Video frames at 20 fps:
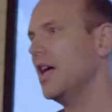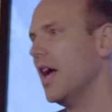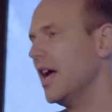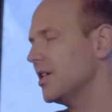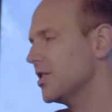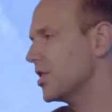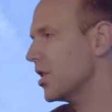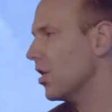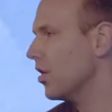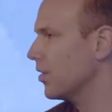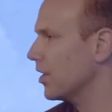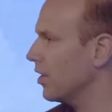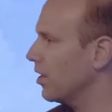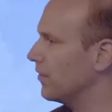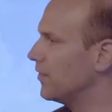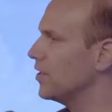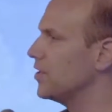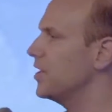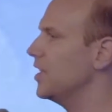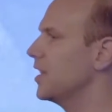And so, you know,
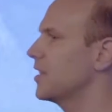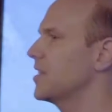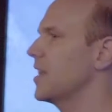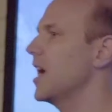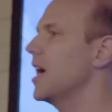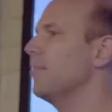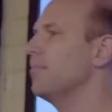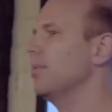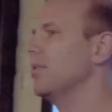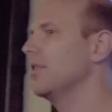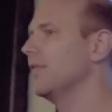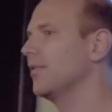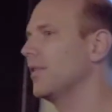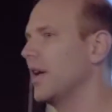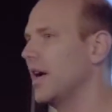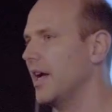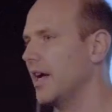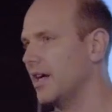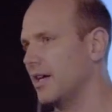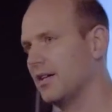if you use the example of
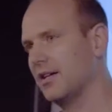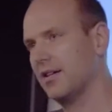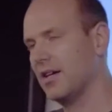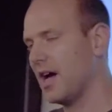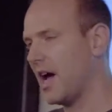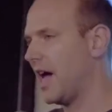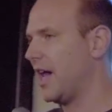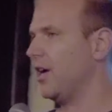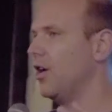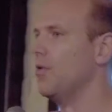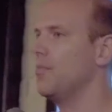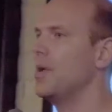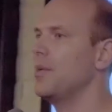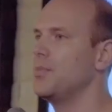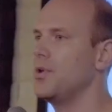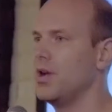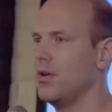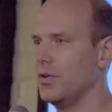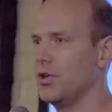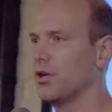like, I don't know,
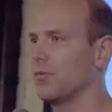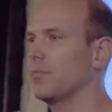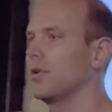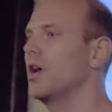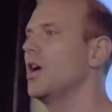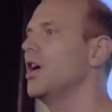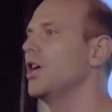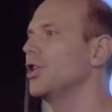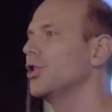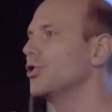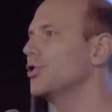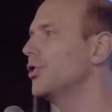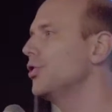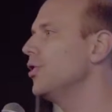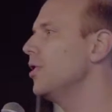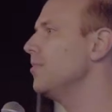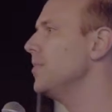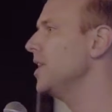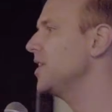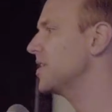maybe you're, you're
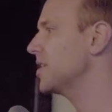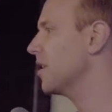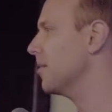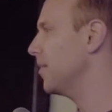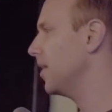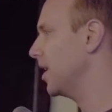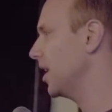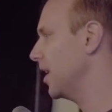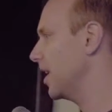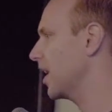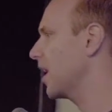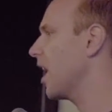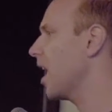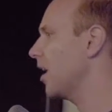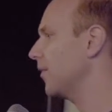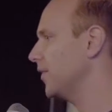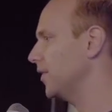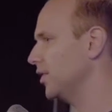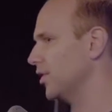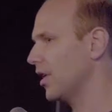due to meet somebody at a
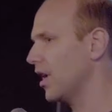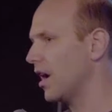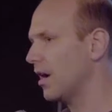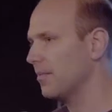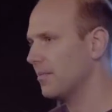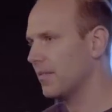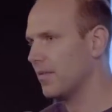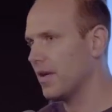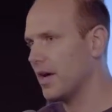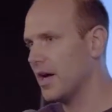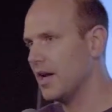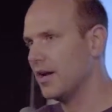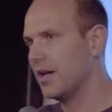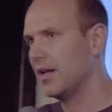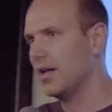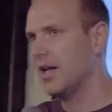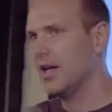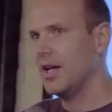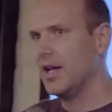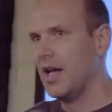coffee shop, right?
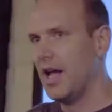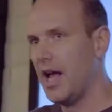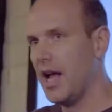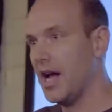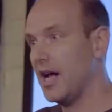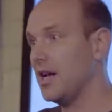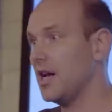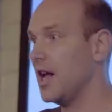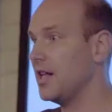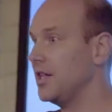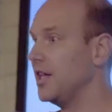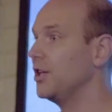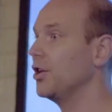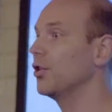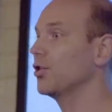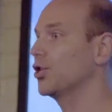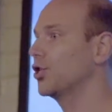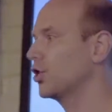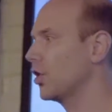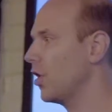And, and they
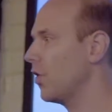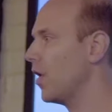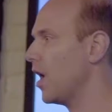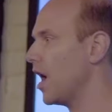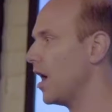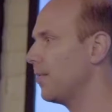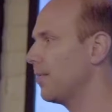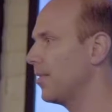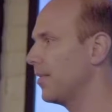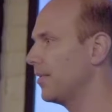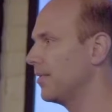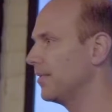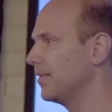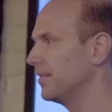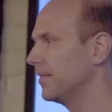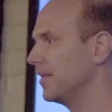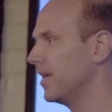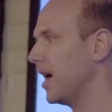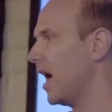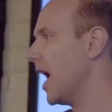don't show up.
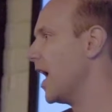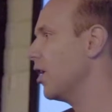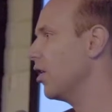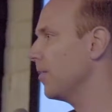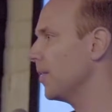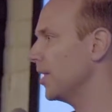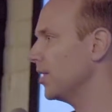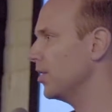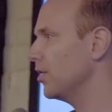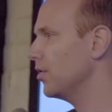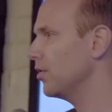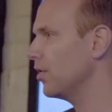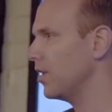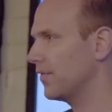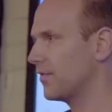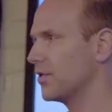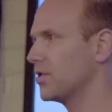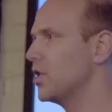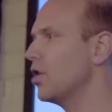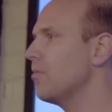I don't know about you,
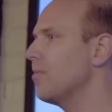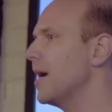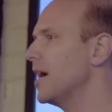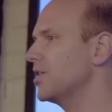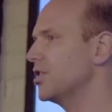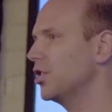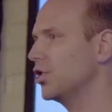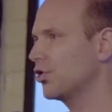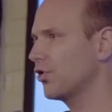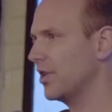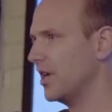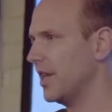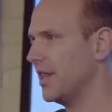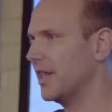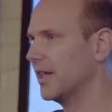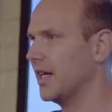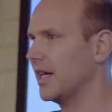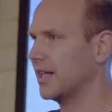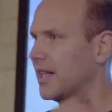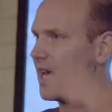if there's no message or
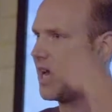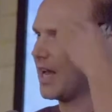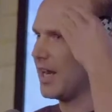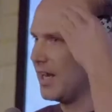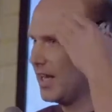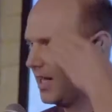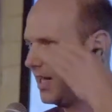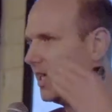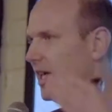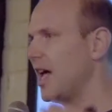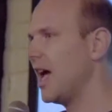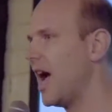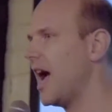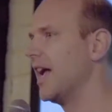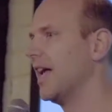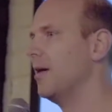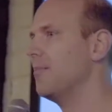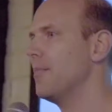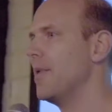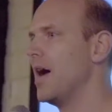anything like that,
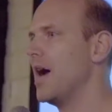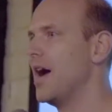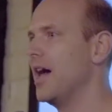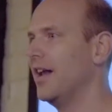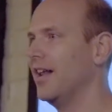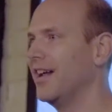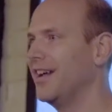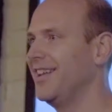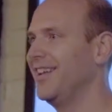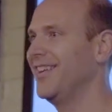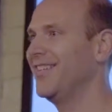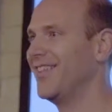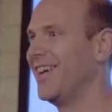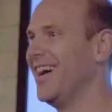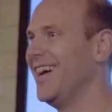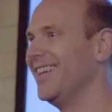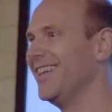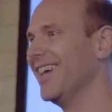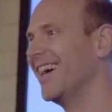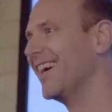I get mad,
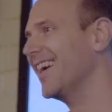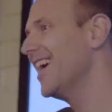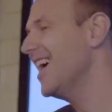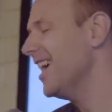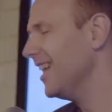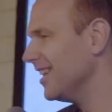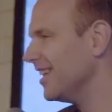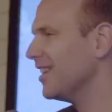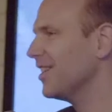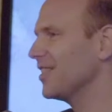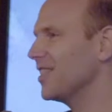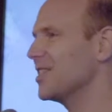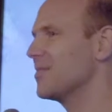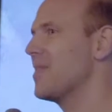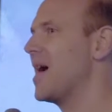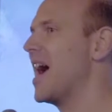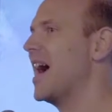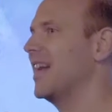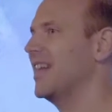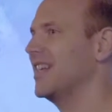right? Like a little just
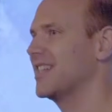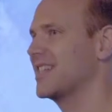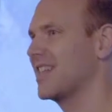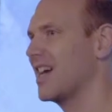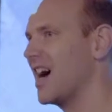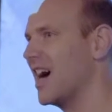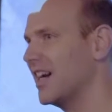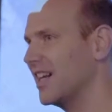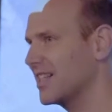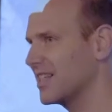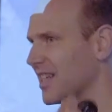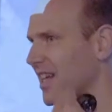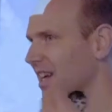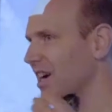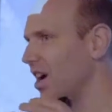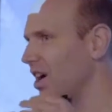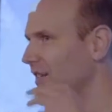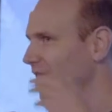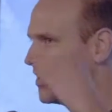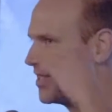mad inside. It's
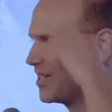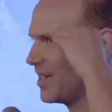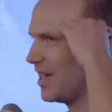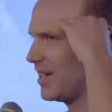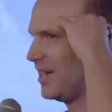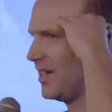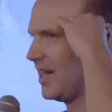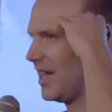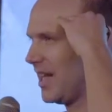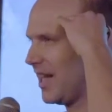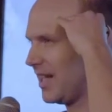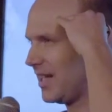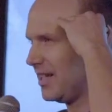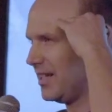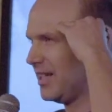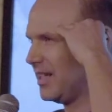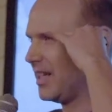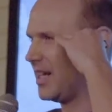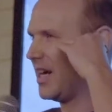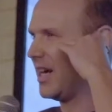like all of a sudden like,
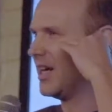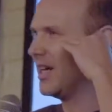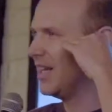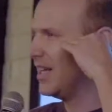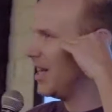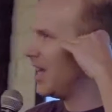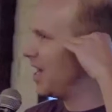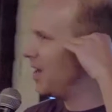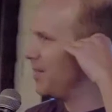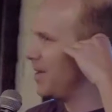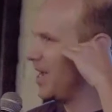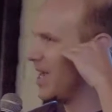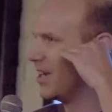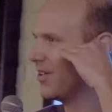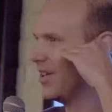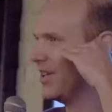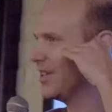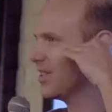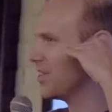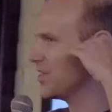ah, I'm
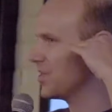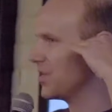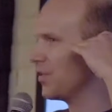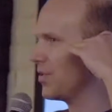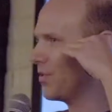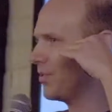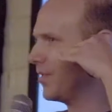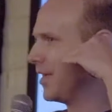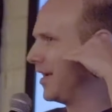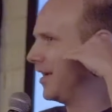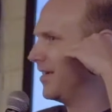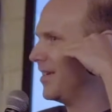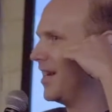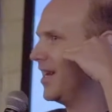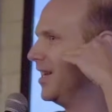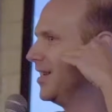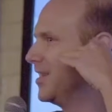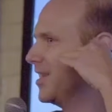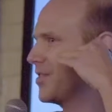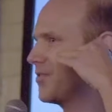angry. This is so like
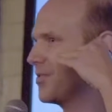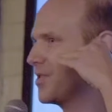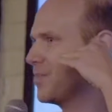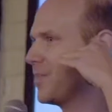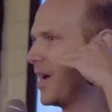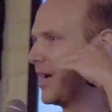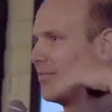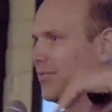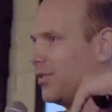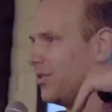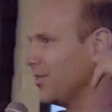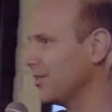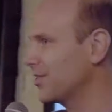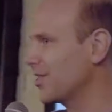kind of disrespectful.